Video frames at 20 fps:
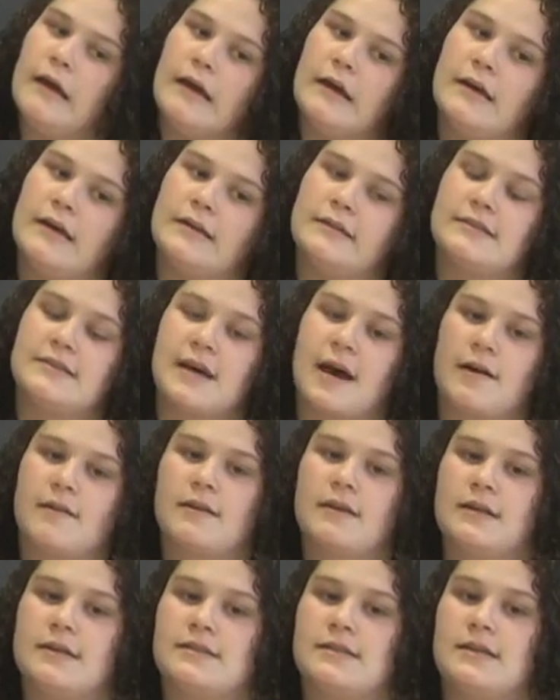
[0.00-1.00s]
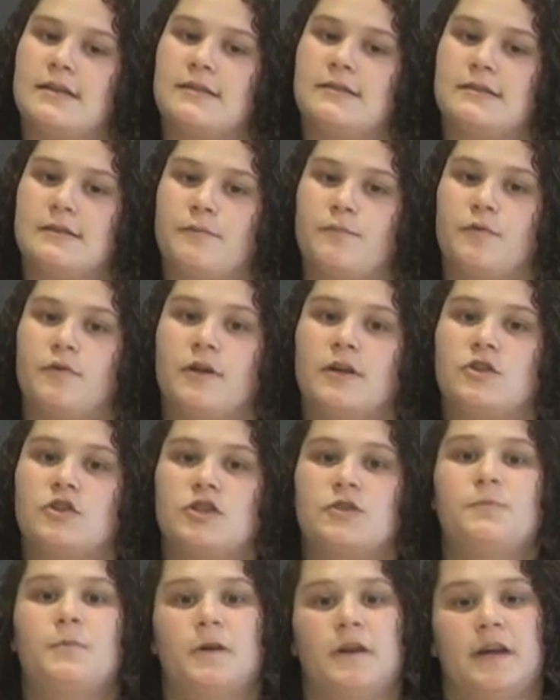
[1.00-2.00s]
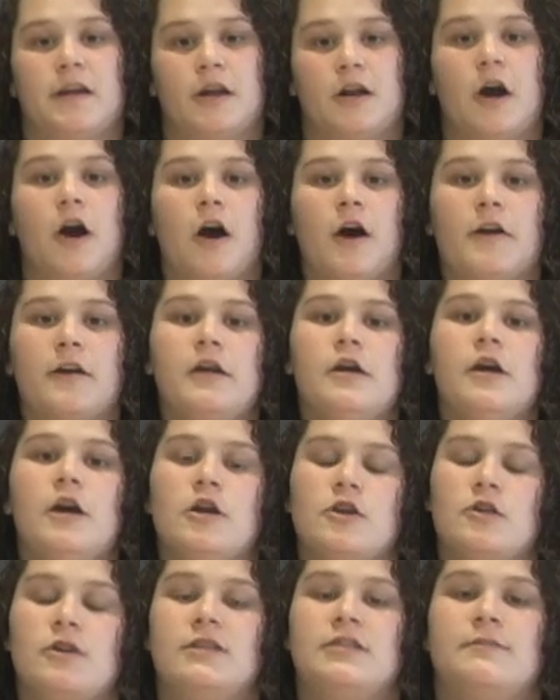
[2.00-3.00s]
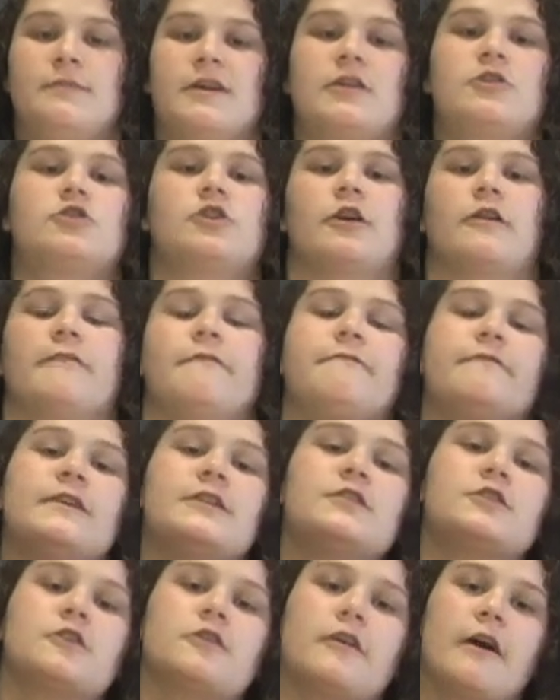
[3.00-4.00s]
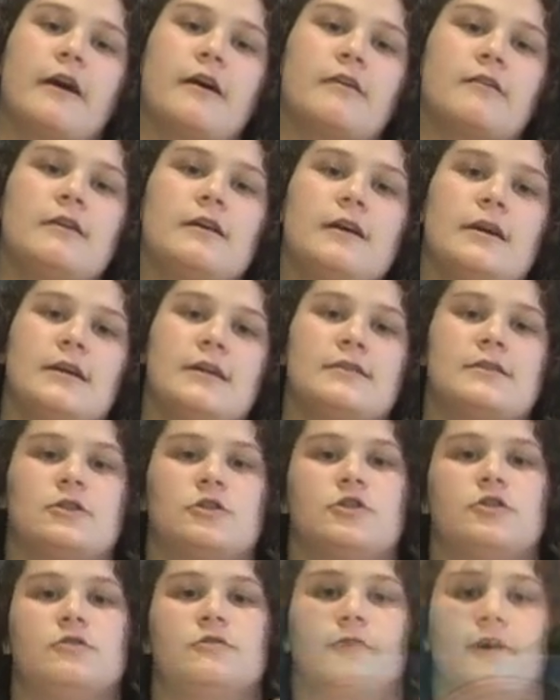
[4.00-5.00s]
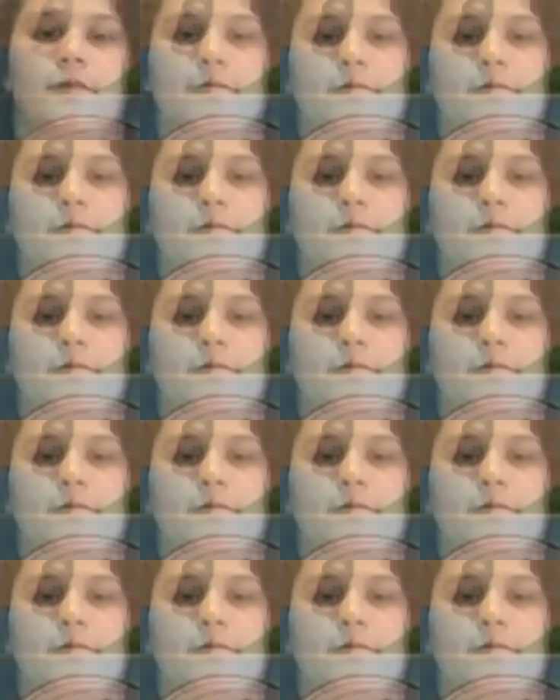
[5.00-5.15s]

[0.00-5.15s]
It sadly isn't as simple as just putting it on. You need to make sure it fits correctly, it isn't too far